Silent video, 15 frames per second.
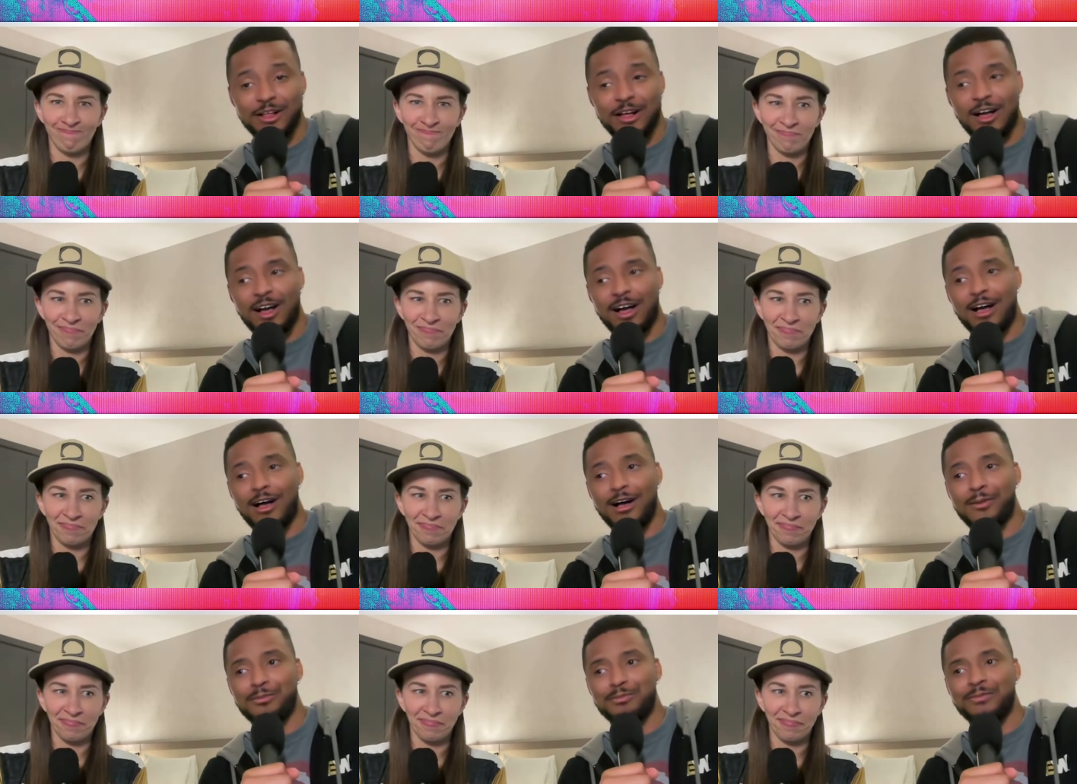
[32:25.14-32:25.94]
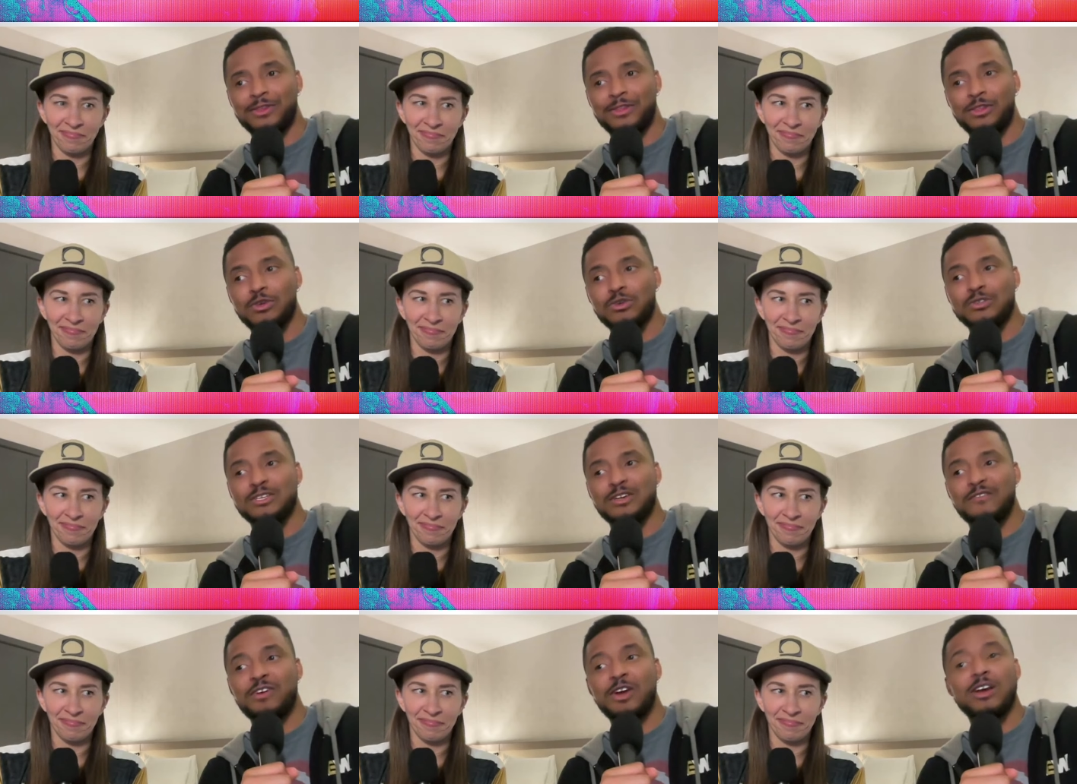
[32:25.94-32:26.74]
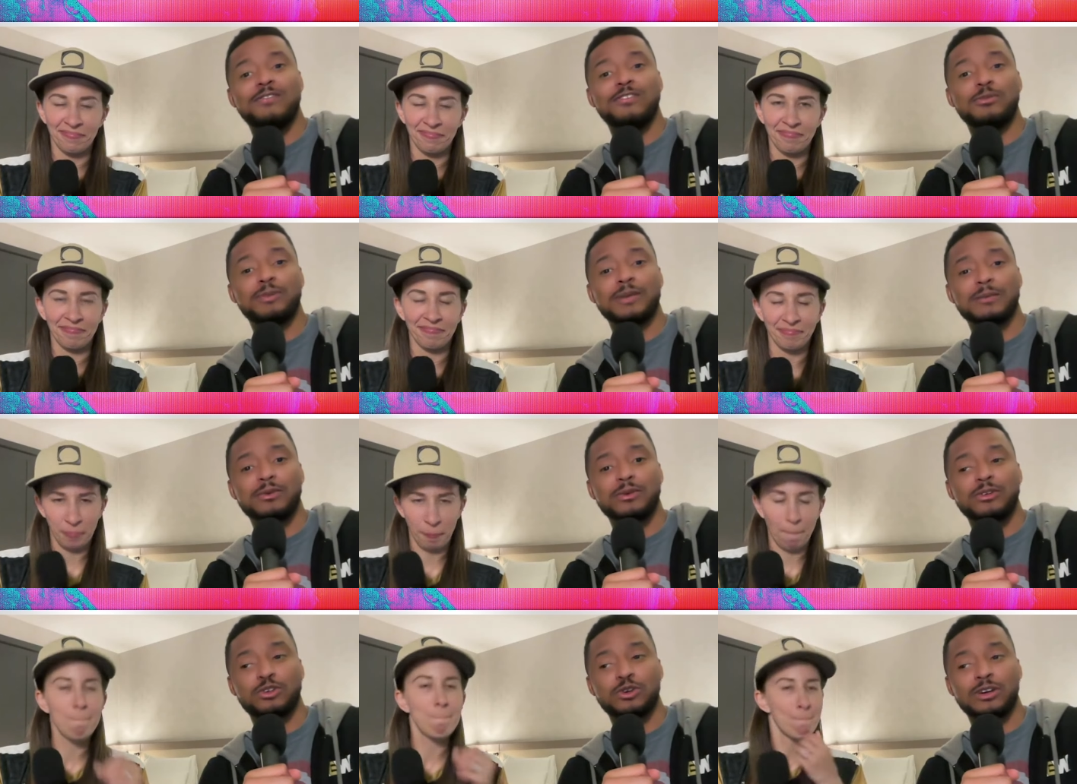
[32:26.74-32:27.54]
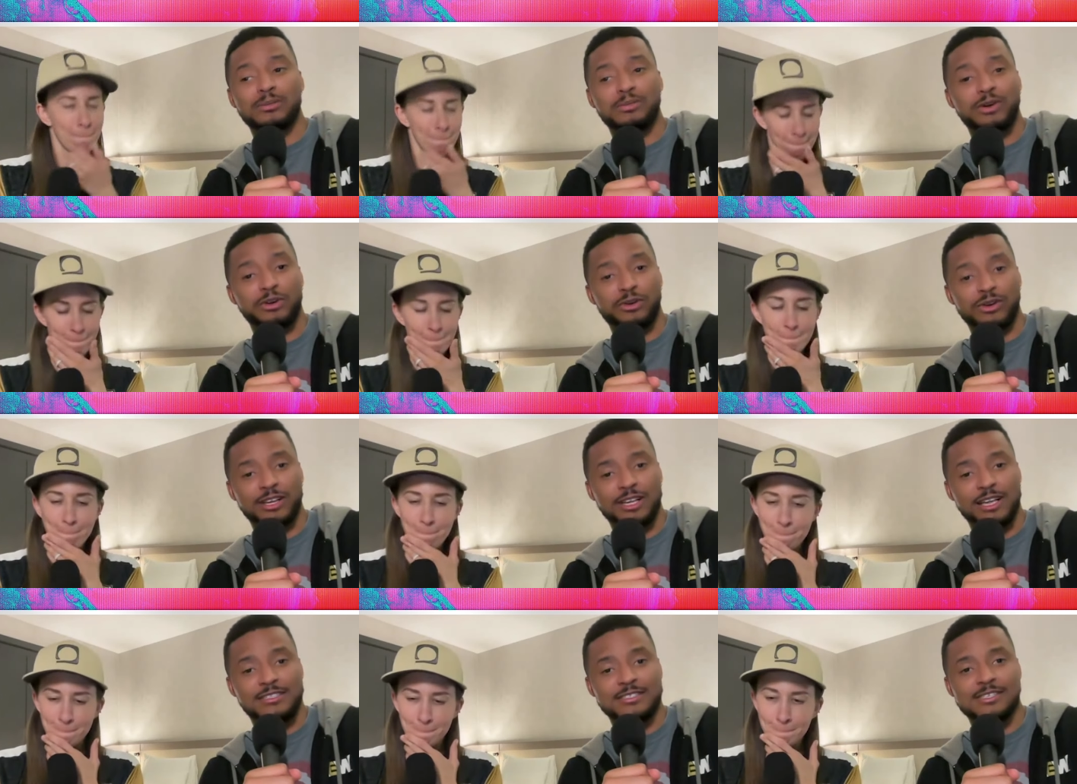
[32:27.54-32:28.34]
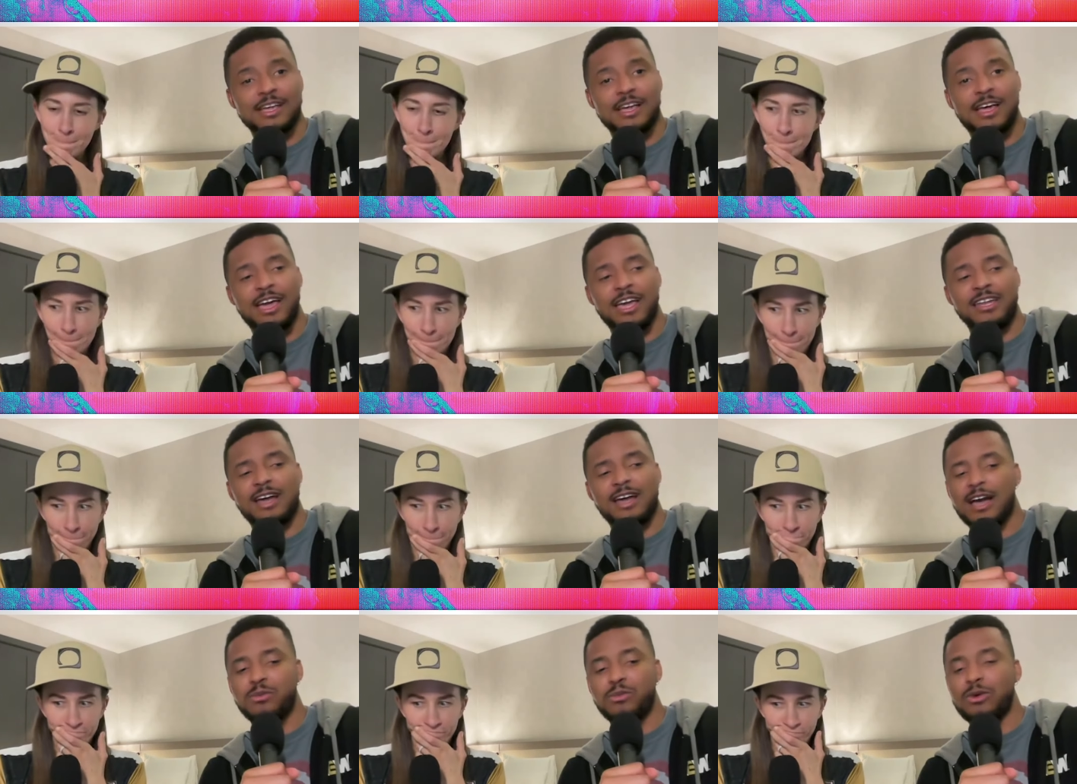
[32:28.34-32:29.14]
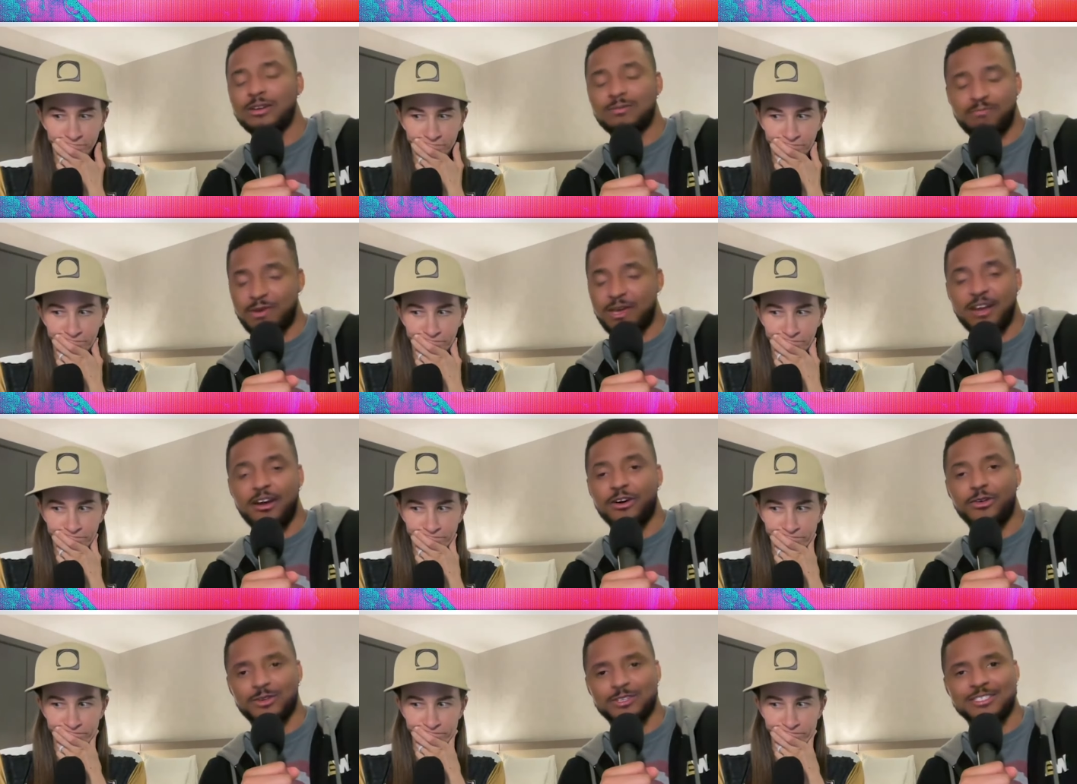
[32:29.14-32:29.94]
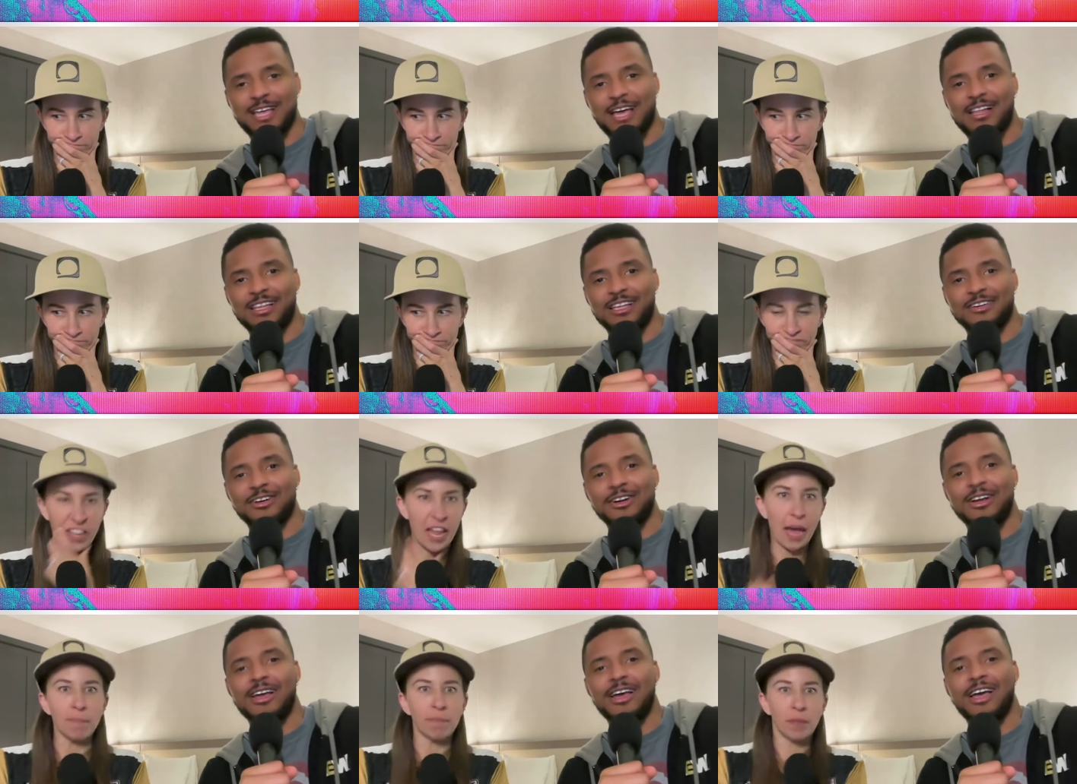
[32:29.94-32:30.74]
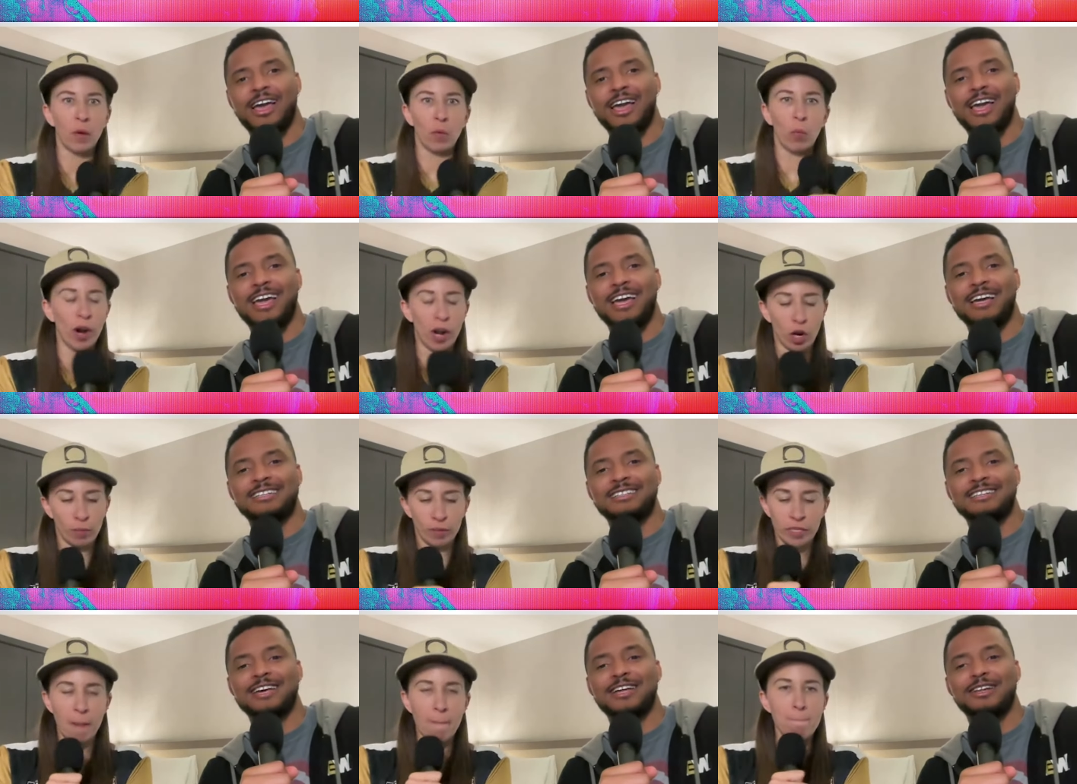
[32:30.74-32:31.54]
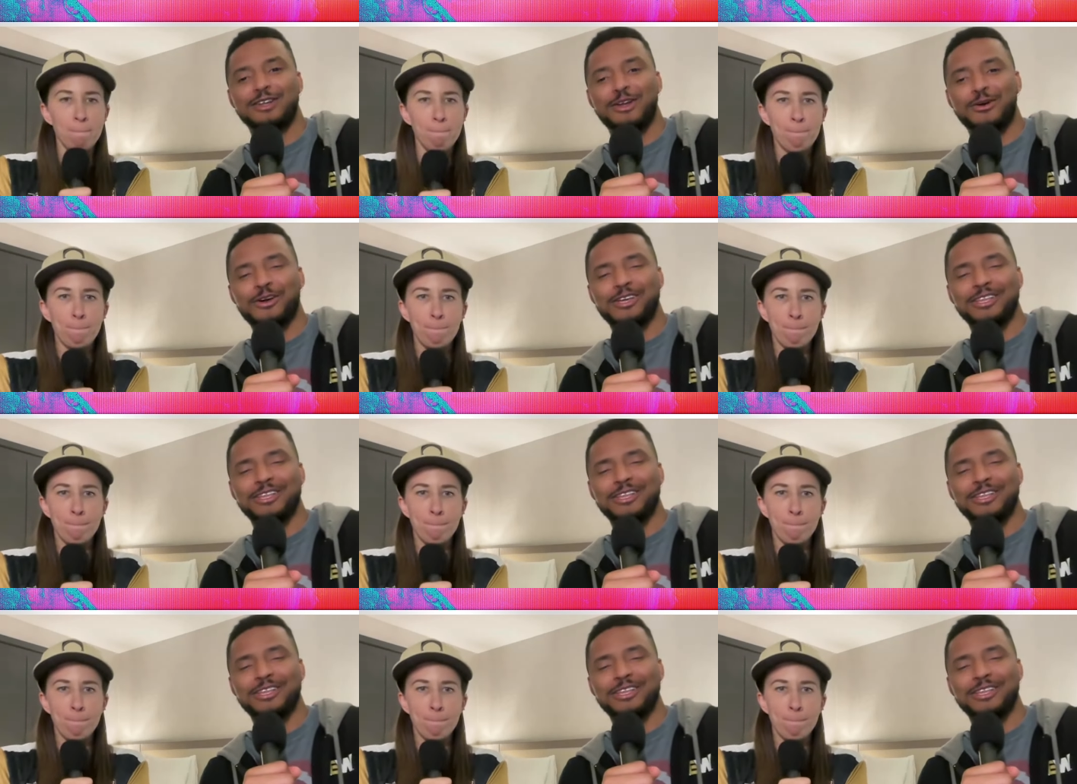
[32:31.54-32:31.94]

Speaker 1: um, there's very few people you could put her against, and I wouldn't bet on Kris Statlander. Yeah, oh, one hundred percent. Knowing